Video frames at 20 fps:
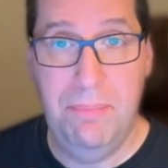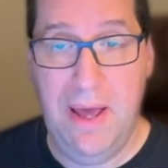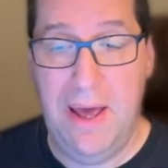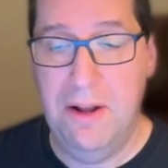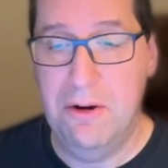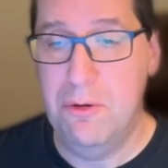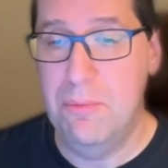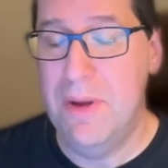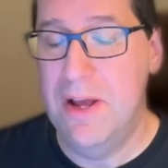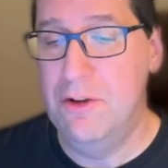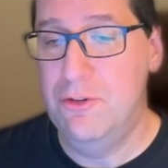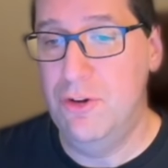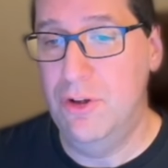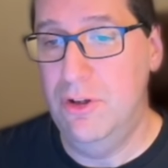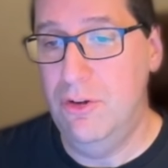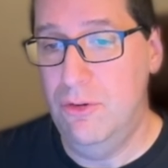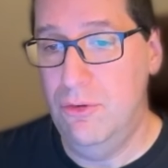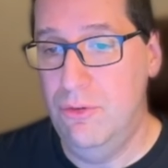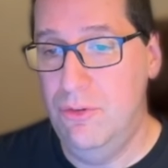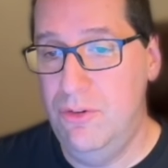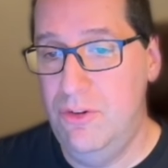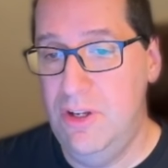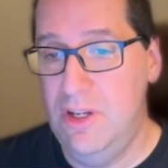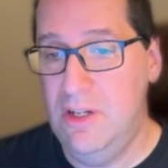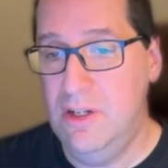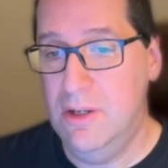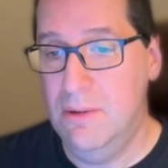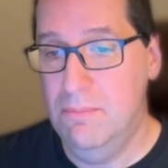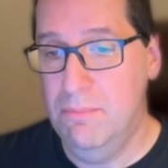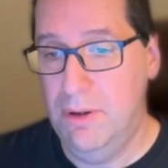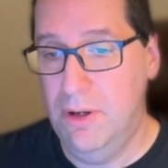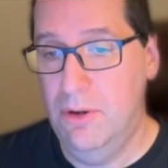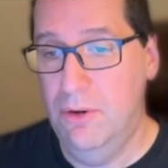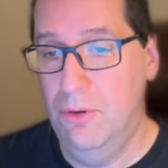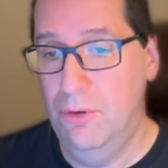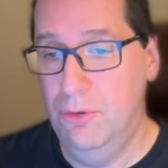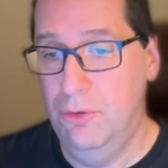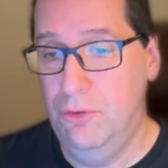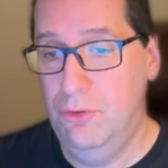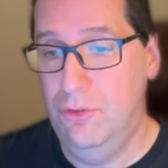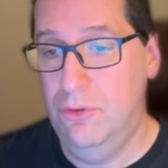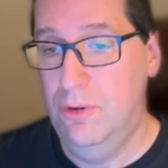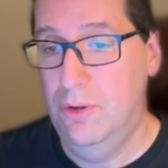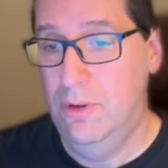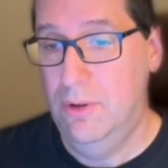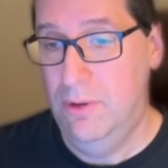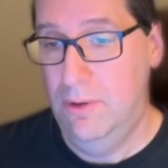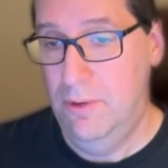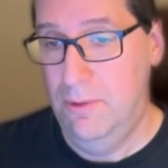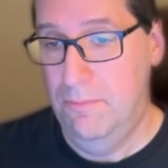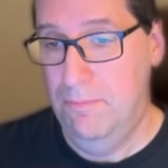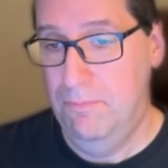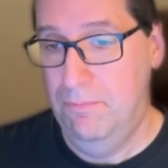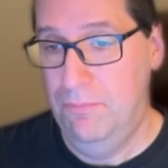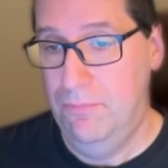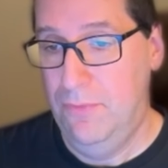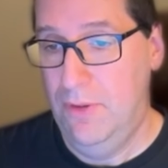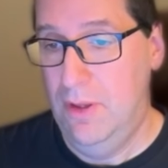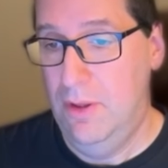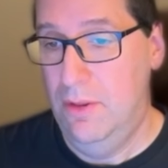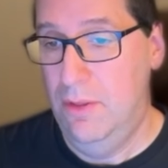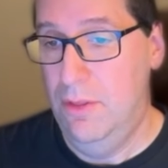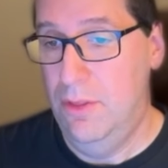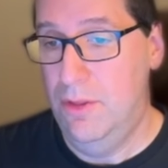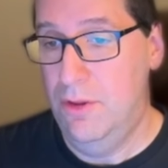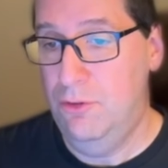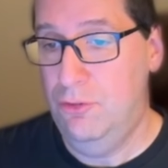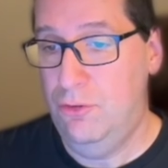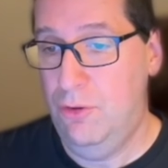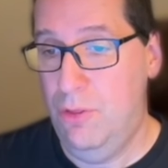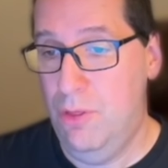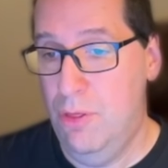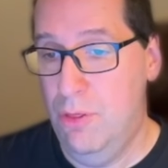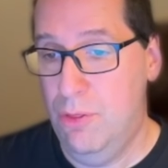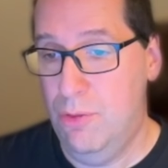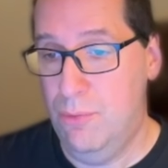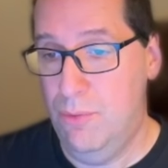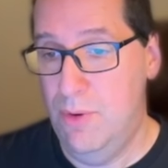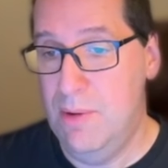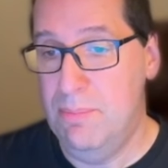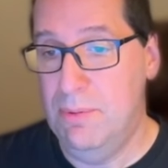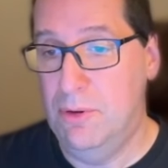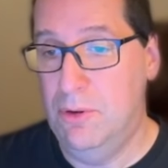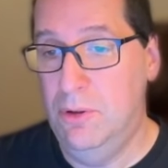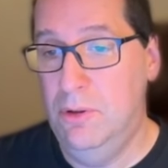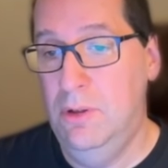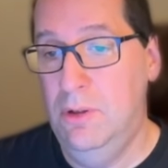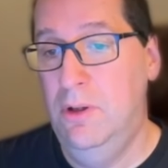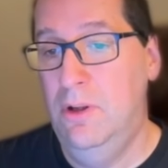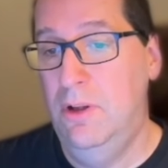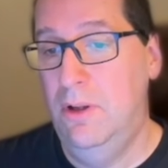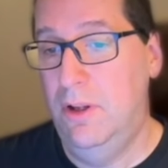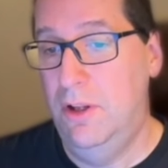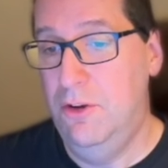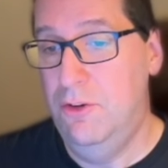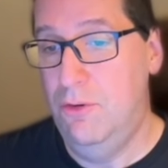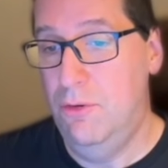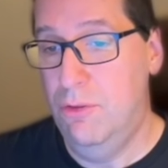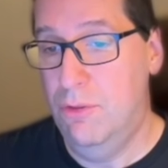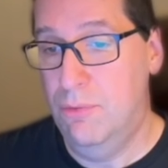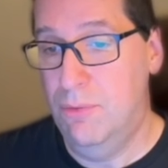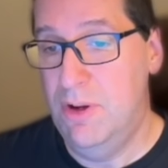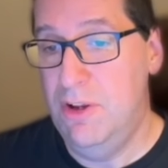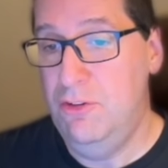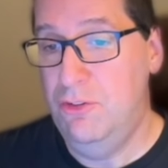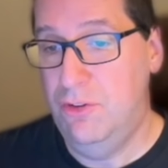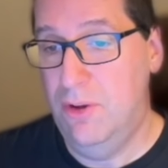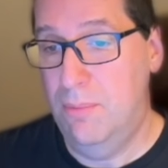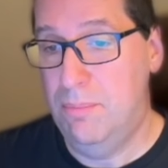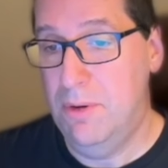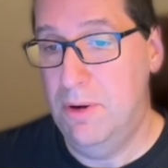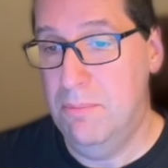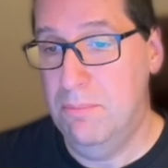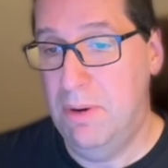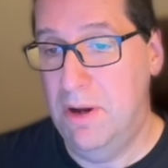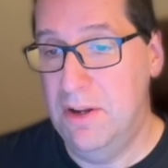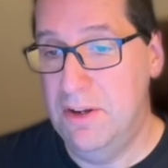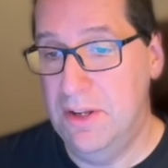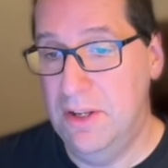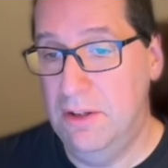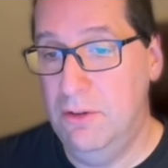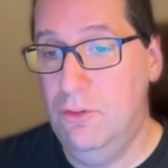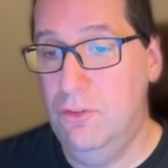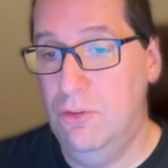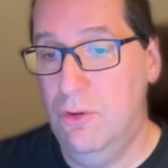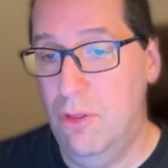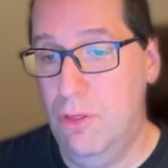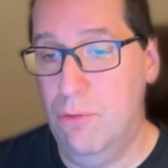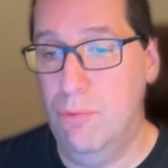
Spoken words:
pattern matching to decompose this thruple into three separate bindings,